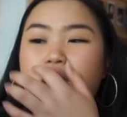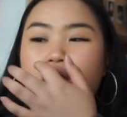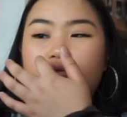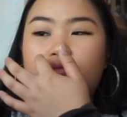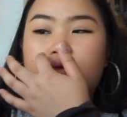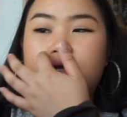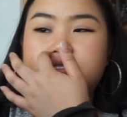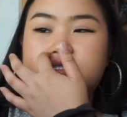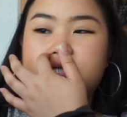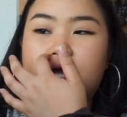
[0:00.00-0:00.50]

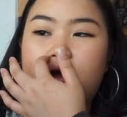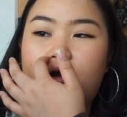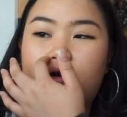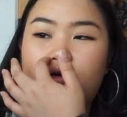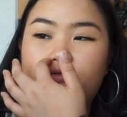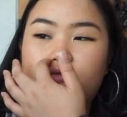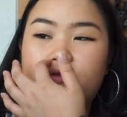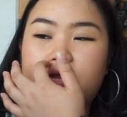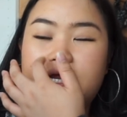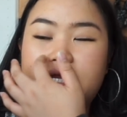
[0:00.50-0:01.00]
which
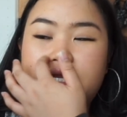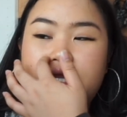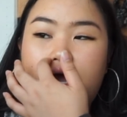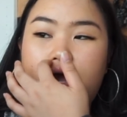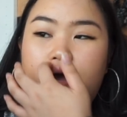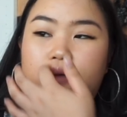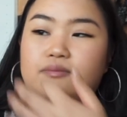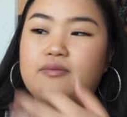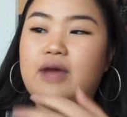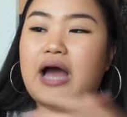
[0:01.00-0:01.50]
I'll read
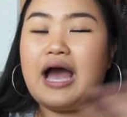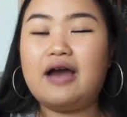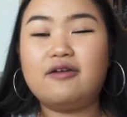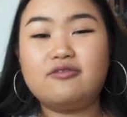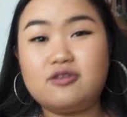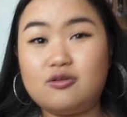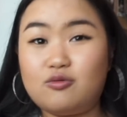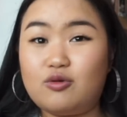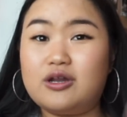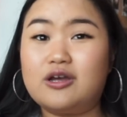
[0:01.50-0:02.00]

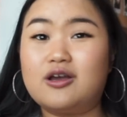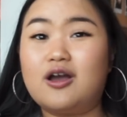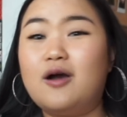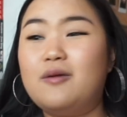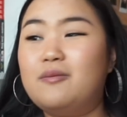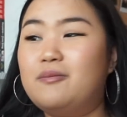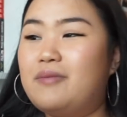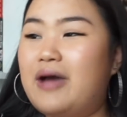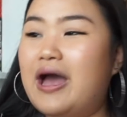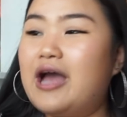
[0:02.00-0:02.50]
after when I
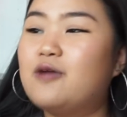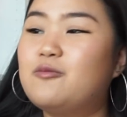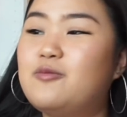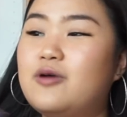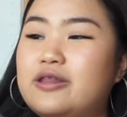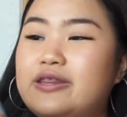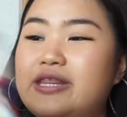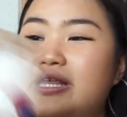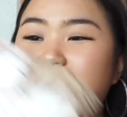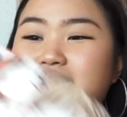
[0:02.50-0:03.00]
come back.
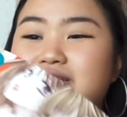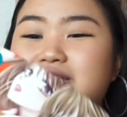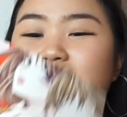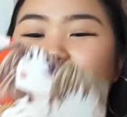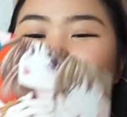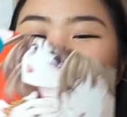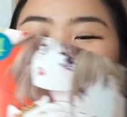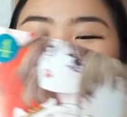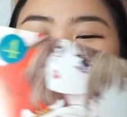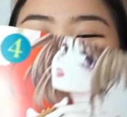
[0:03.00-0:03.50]
But this
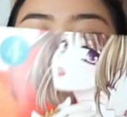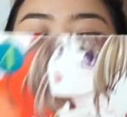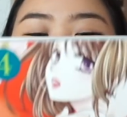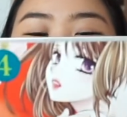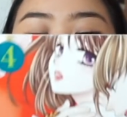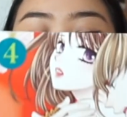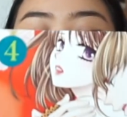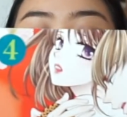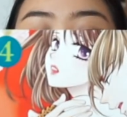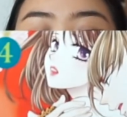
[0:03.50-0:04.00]
series,
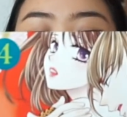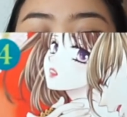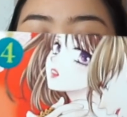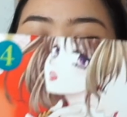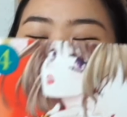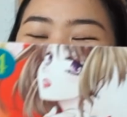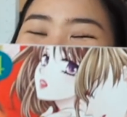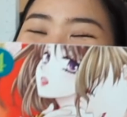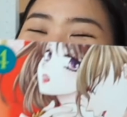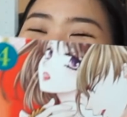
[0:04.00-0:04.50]

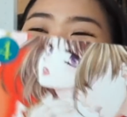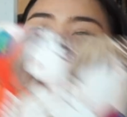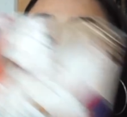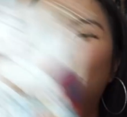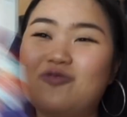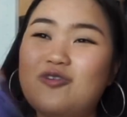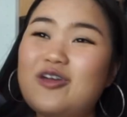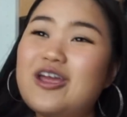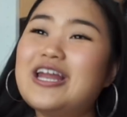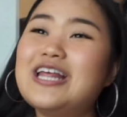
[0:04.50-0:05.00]
yeah, I
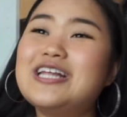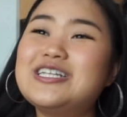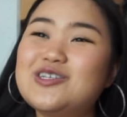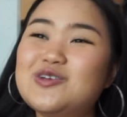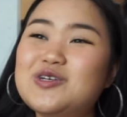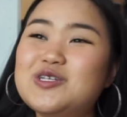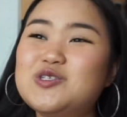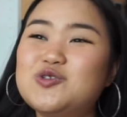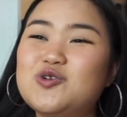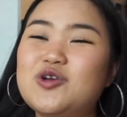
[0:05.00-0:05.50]
really do
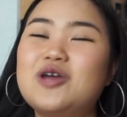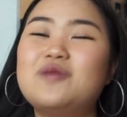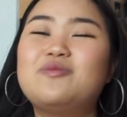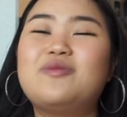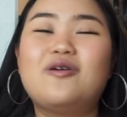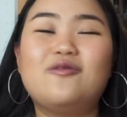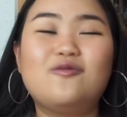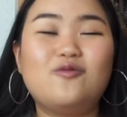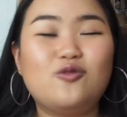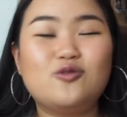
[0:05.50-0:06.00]
enjoy it,
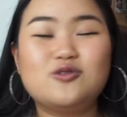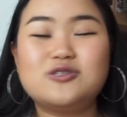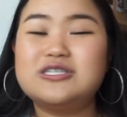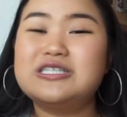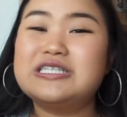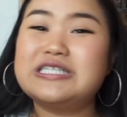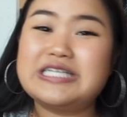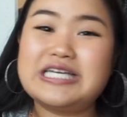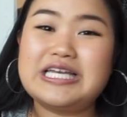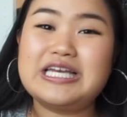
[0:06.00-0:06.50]
but
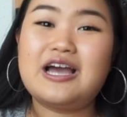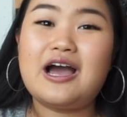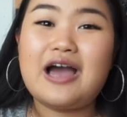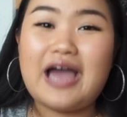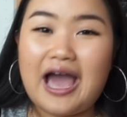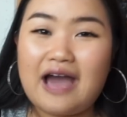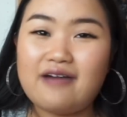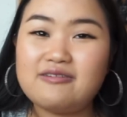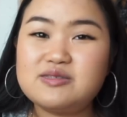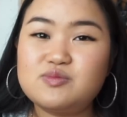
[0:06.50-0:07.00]
unfortunately I
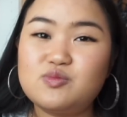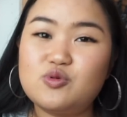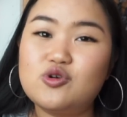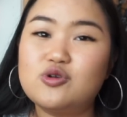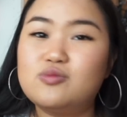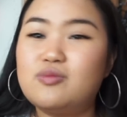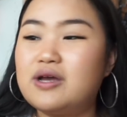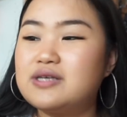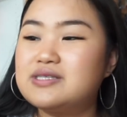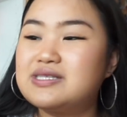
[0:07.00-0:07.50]
have
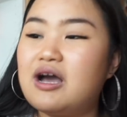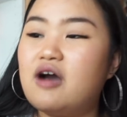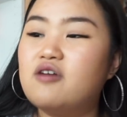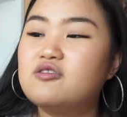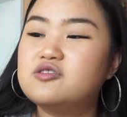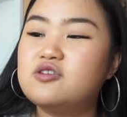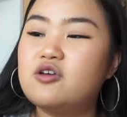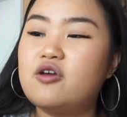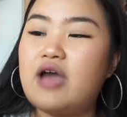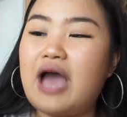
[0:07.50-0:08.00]
spoiled myself,
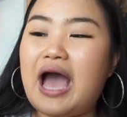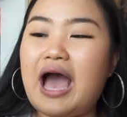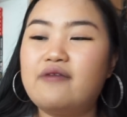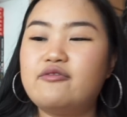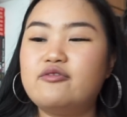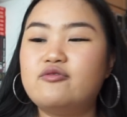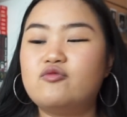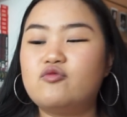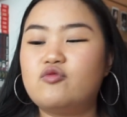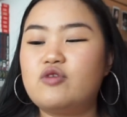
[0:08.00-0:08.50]
so I
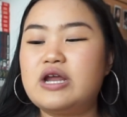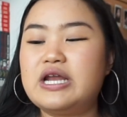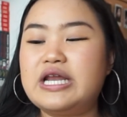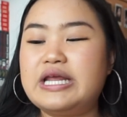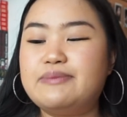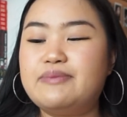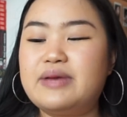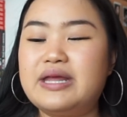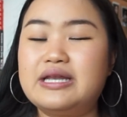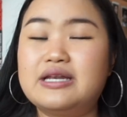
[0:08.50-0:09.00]
haven't
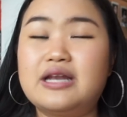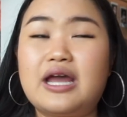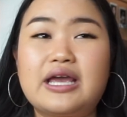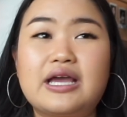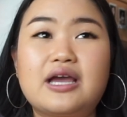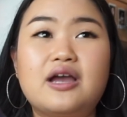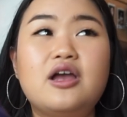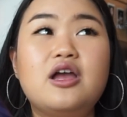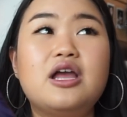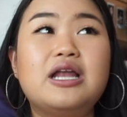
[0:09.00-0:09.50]
really been
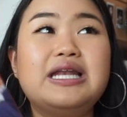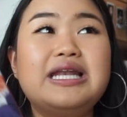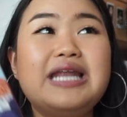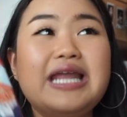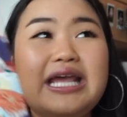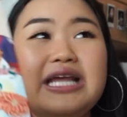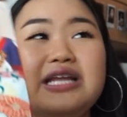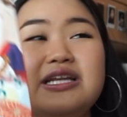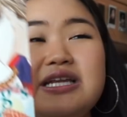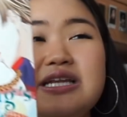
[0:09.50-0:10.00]
like
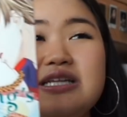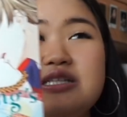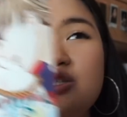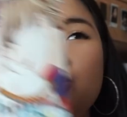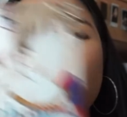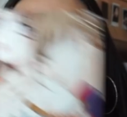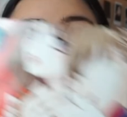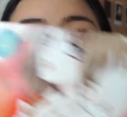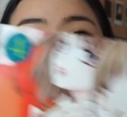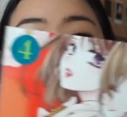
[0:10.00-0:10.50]
leaning
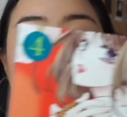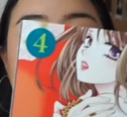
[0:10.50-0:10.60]
towards the